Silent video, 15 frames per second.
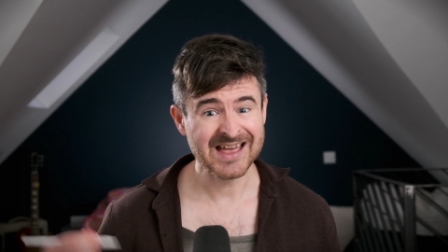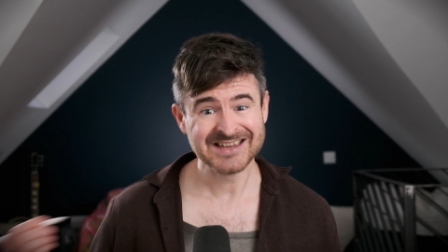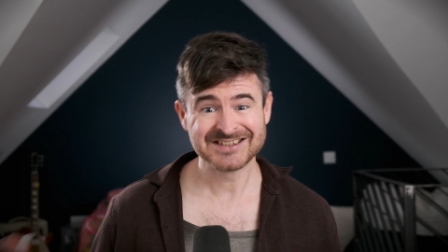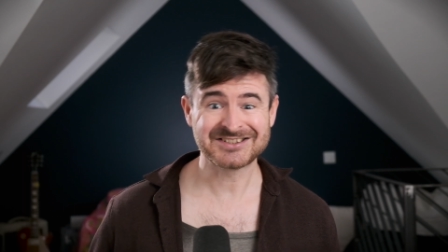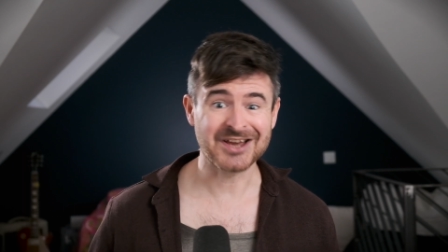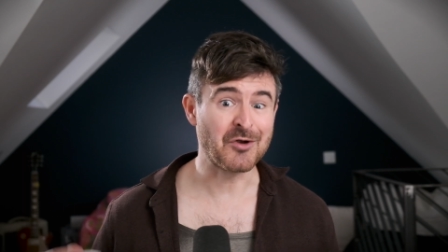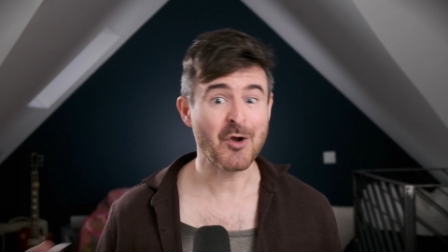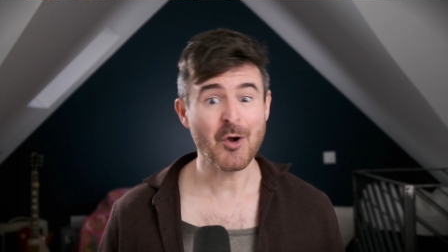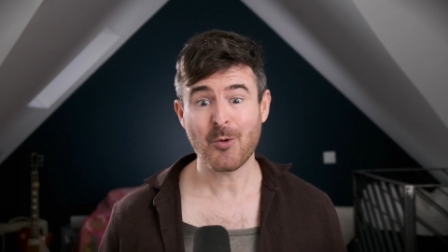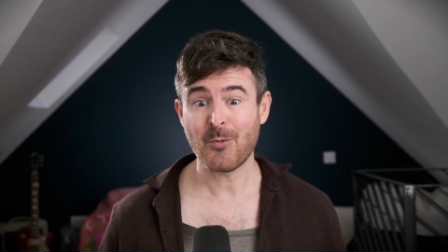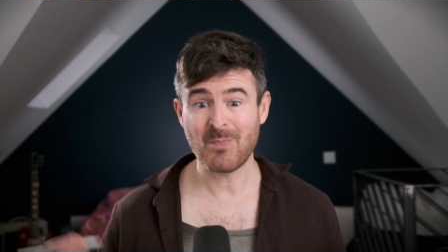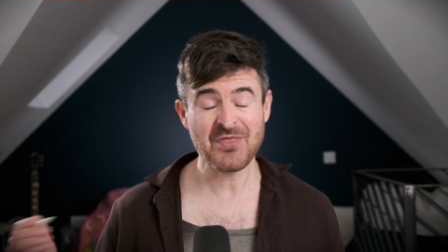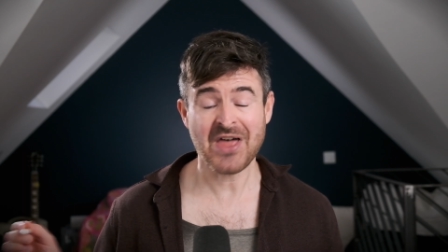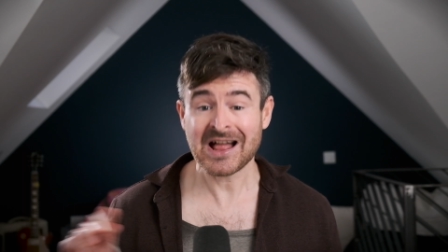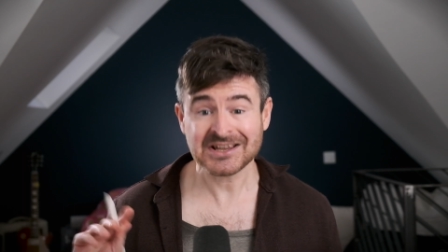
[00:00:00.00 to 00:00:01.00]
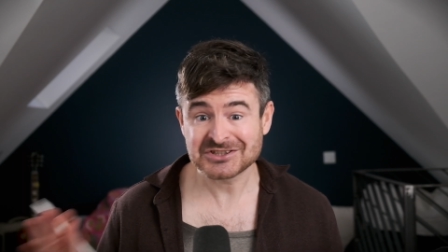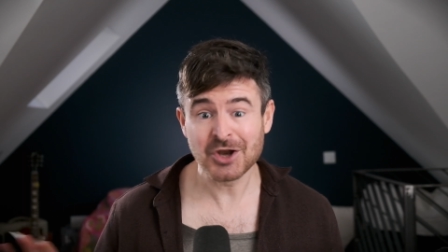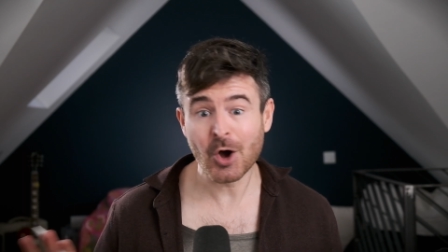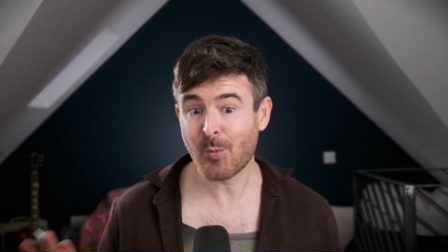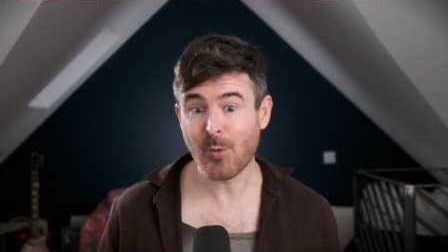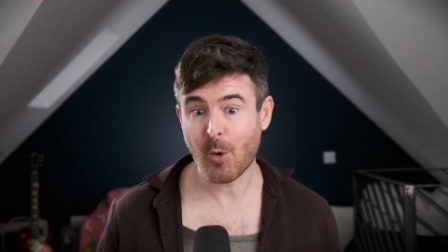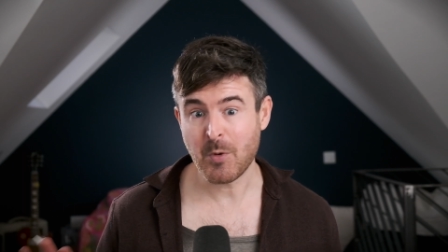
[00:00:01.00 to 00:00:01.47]
So that's
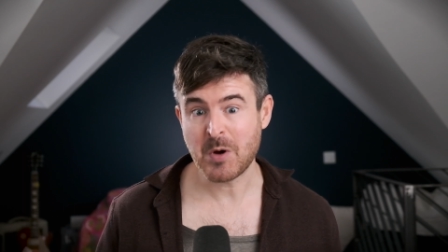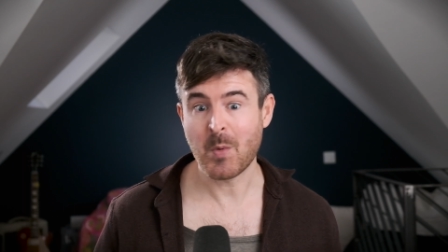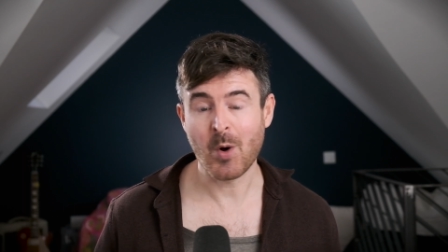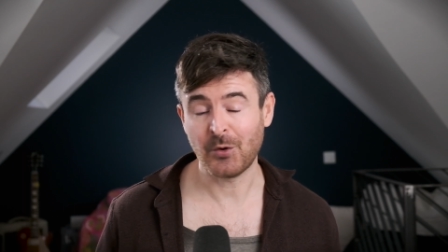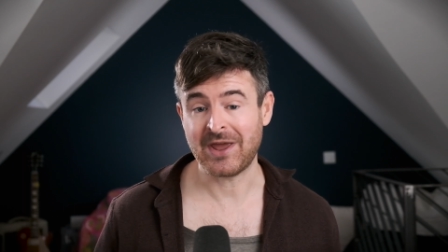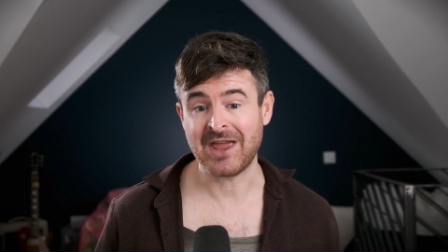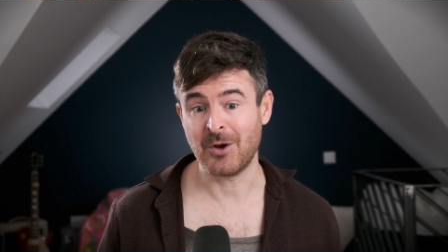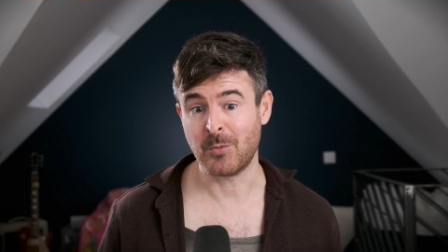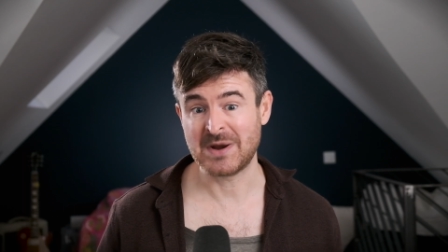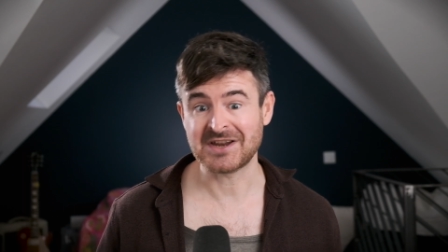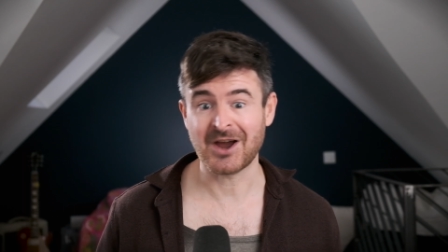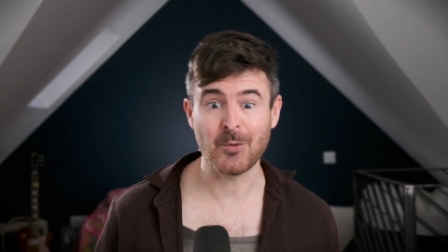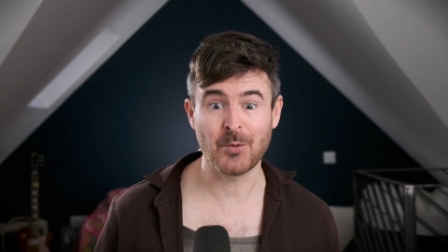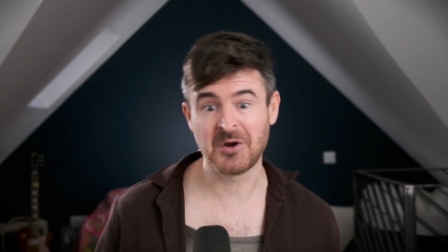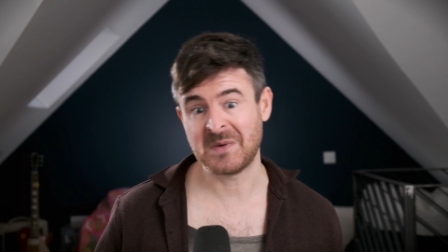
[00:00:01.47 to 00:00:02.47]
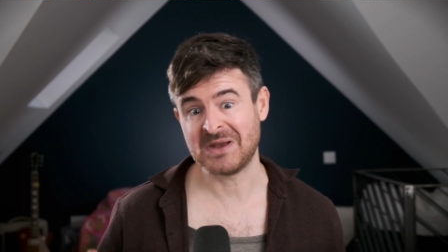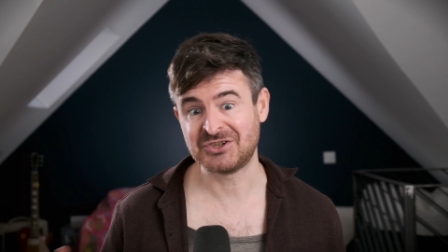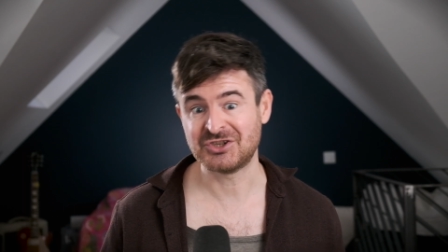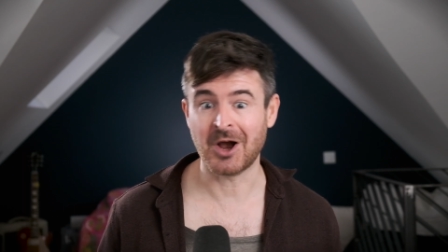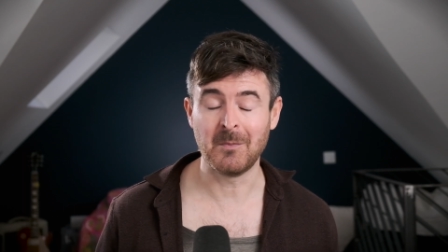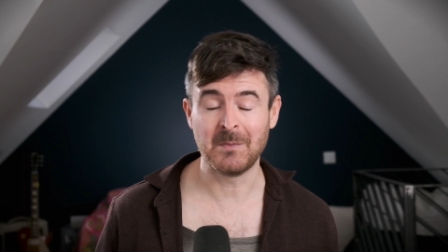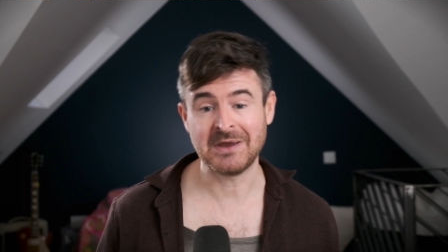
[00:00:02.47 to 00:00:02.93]
not what we want here. We don't want to be
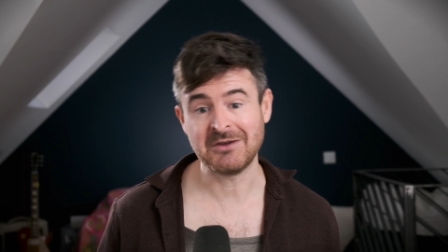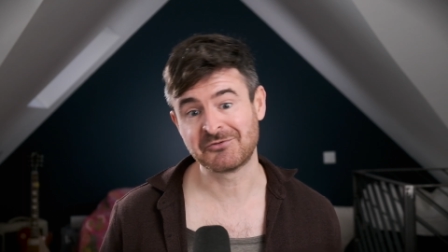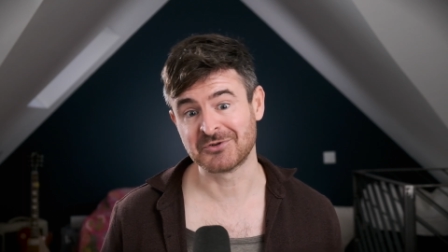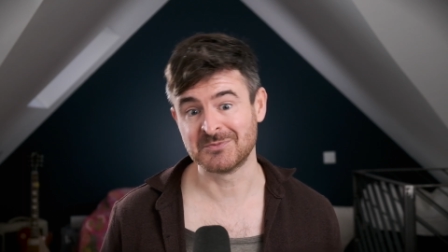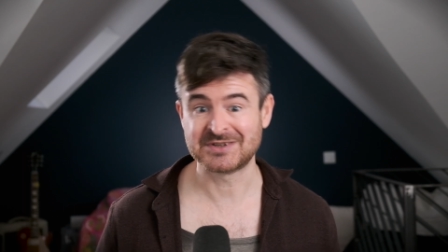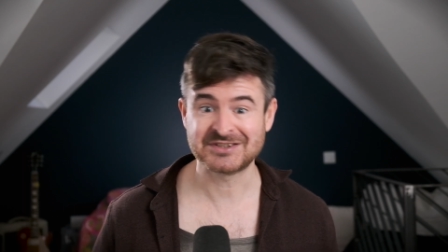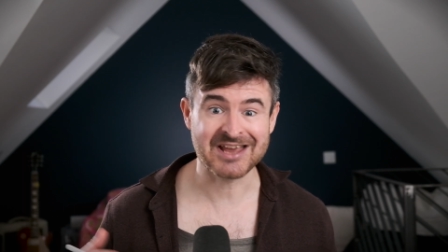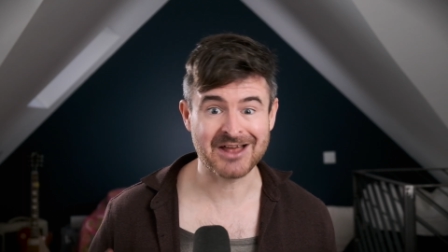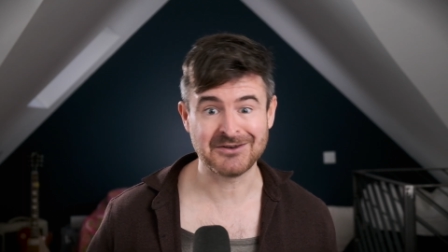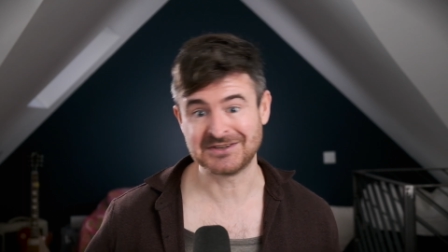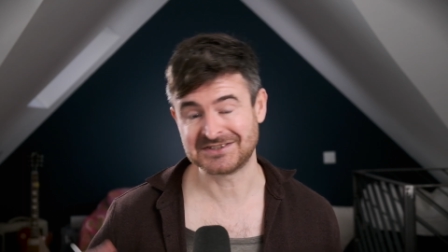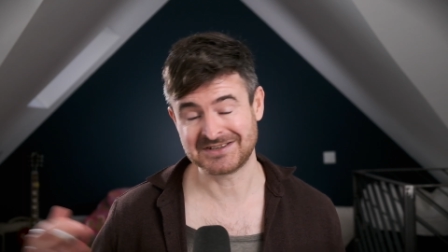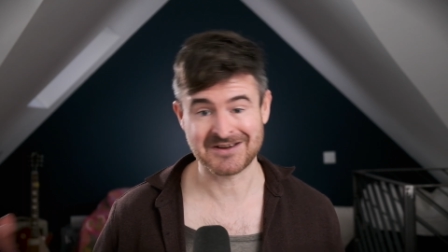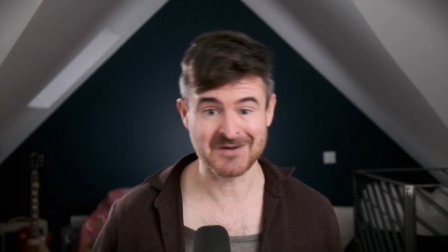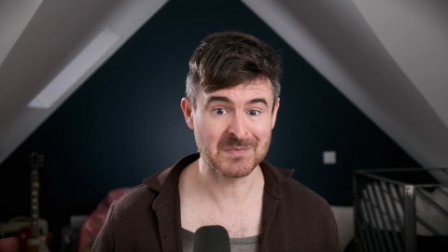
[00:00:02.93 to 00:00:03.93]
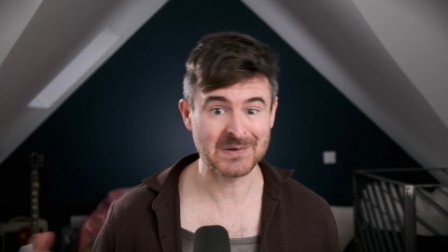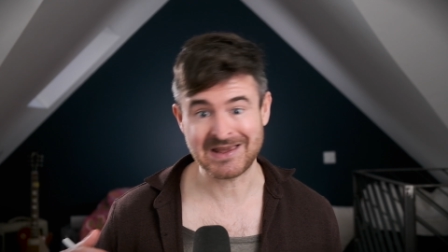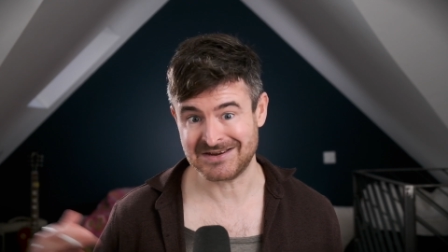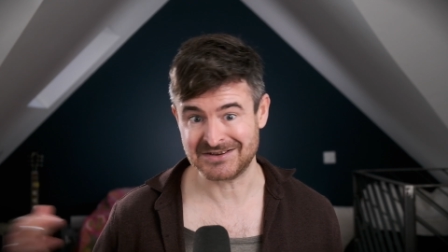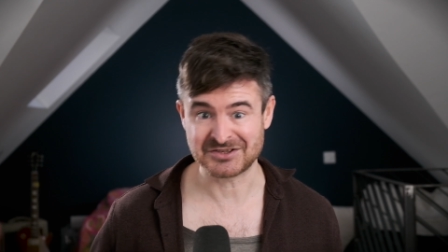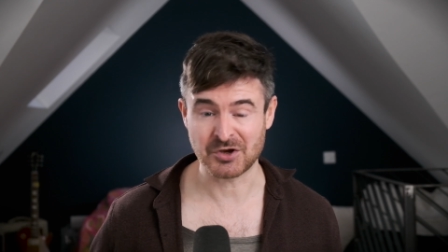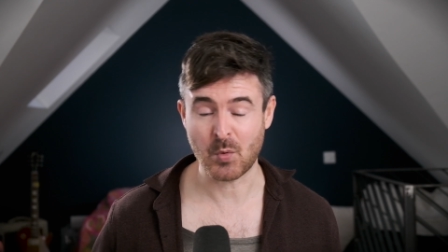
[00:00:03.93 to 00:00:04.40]
jumping from soundness to
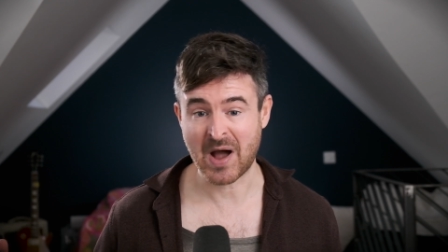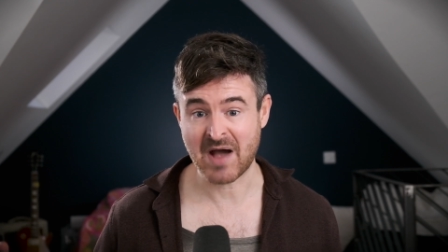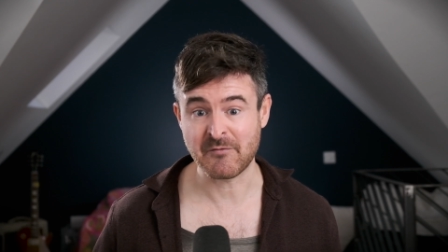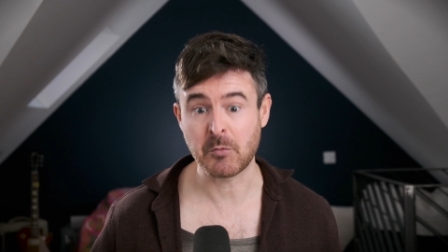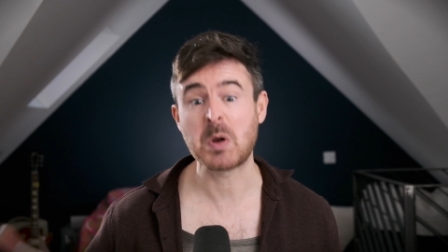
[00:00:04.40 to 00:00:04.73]
completeness or whatever.